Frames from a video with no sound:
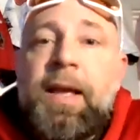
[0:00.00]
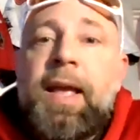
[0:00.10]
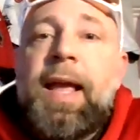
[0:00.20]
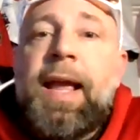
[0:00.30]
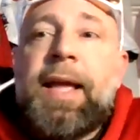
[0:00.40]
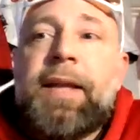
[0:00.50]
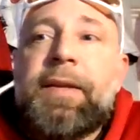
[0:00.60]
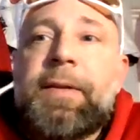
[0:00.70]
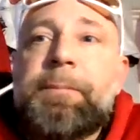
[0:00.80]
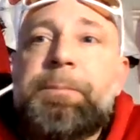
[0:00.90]

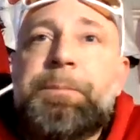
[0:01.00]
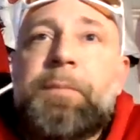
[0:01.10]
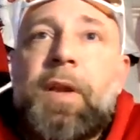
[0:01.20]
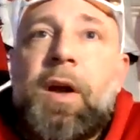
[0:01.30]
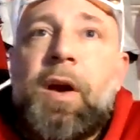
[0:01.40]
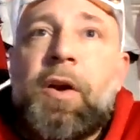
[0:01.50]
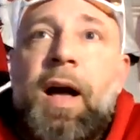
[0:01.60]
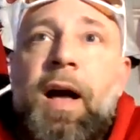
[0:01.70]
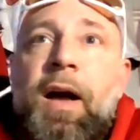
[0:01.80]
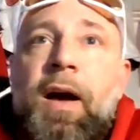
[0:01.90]
And
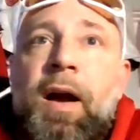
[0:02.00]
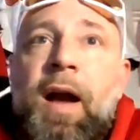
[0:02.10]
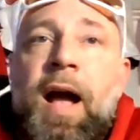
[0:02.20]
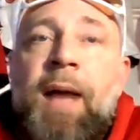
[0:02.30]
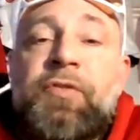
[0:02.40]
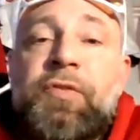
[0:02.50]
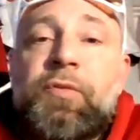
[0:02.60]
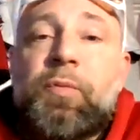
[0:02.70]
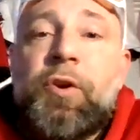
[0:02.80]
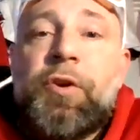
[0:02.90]
our options
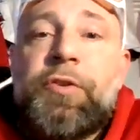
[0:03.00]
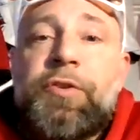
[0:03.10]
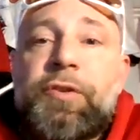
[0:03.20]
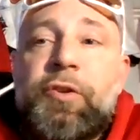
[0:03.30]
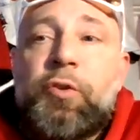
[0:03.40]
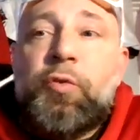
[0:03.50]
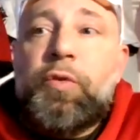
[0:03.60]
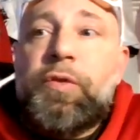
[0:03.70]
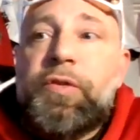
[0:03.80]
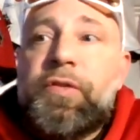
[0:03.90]
were to
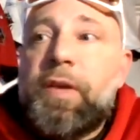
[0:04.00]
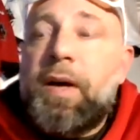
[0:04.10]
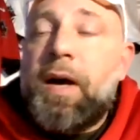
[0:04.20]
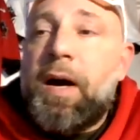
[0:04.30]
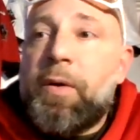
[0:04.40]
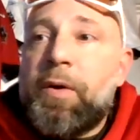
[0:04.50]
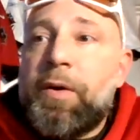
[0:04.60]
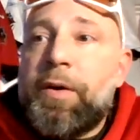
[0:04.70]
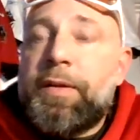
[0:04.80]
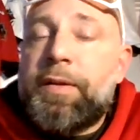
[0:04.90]
use
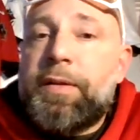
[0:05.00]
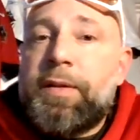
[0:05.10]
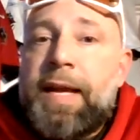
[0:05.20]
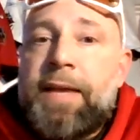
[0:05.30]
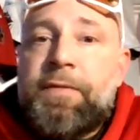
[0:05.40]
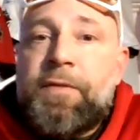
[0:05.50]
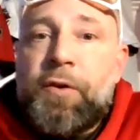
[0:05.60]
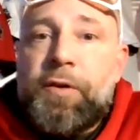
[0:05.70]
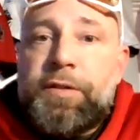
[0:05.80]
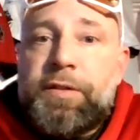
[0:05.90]
our late
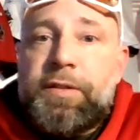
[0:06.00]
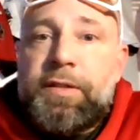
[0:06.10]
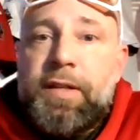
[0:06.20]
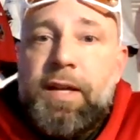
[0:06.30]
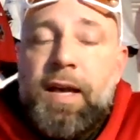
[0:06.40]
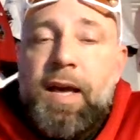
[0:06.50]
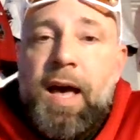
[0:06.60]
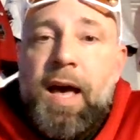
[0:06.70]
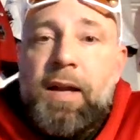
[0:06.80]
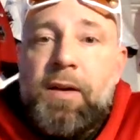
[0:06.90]
first
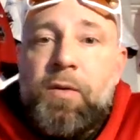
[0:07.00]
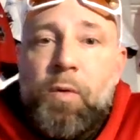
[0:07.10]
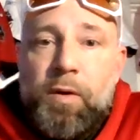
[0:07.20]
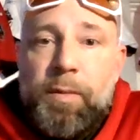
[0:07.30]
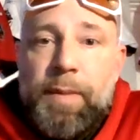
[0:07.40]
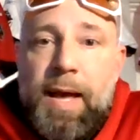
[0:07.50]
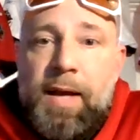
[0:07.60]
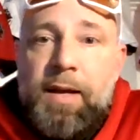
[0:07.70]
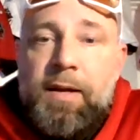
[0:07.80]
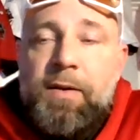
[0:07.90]
on a
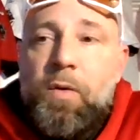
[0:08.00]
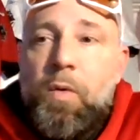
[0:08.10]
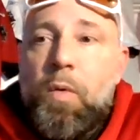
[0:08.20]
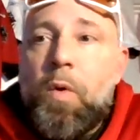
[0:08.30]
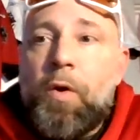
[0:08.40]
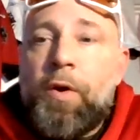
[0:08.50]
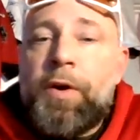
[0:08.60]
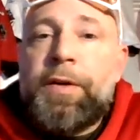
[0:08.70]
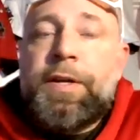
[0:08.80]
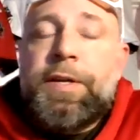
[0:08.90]
quarterback
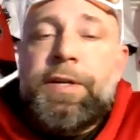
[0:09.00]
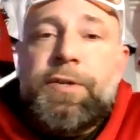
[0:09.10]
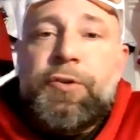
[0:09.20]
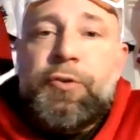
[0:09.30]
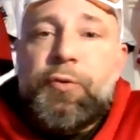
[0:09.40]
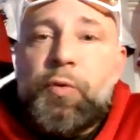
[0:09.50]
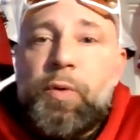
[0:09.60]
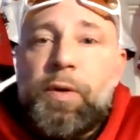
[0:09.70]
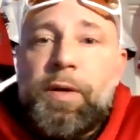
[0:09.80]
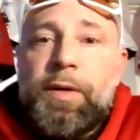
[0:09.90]
or
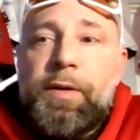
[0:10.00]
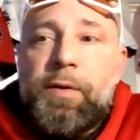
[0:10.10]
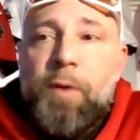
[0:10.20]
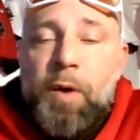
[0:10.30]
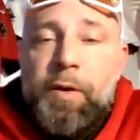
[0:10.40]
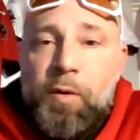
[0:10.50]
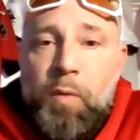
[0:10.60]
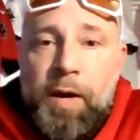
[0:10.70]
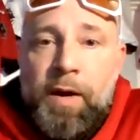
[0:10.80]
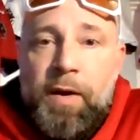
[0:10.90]
to go out and
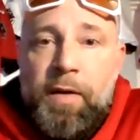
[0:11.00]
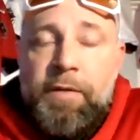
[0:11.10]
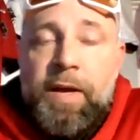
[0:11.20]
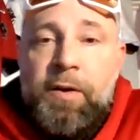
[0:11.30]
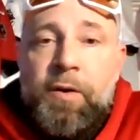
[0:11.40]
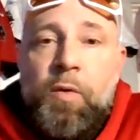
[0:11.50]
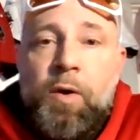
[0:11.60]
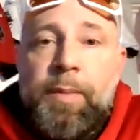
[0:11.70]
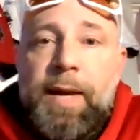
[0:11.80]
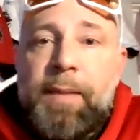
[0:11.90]
acquire a veteran
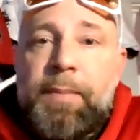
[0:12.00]
quarterback.